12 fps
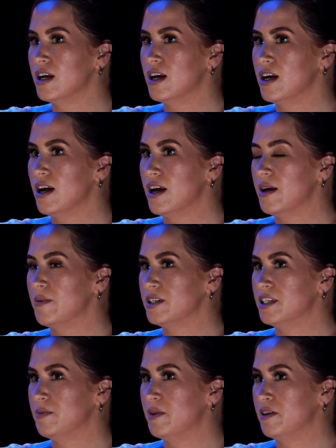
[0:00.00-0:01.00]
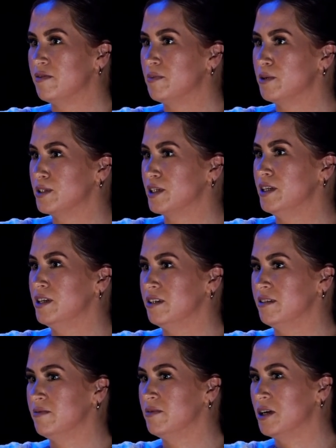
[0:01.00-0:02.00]
I did a bit of busking
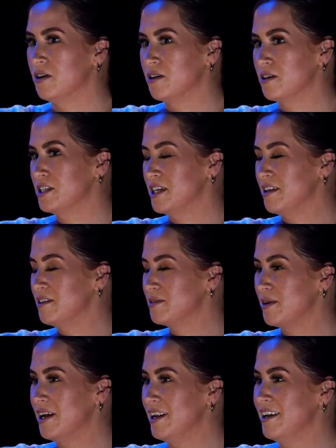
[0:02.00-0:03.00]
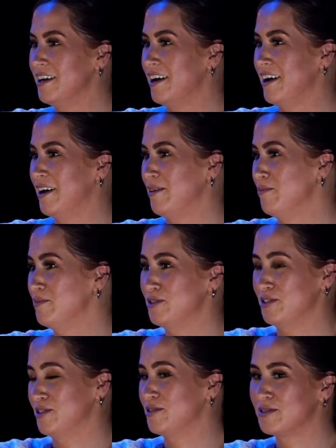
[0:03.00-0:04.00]
in York then as well.
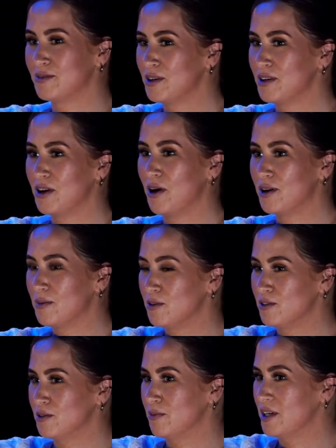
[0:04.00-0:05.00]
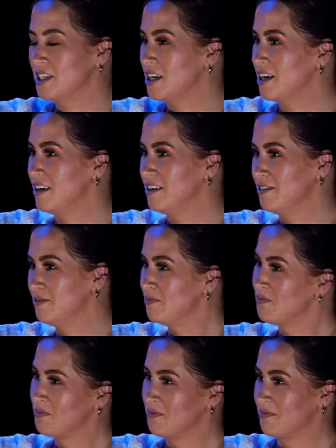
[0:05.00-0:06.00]
Just got on a bus with my guitar and
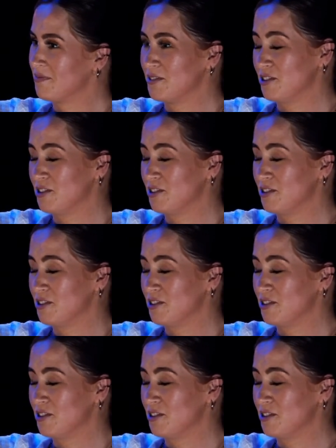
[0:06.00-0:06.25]
just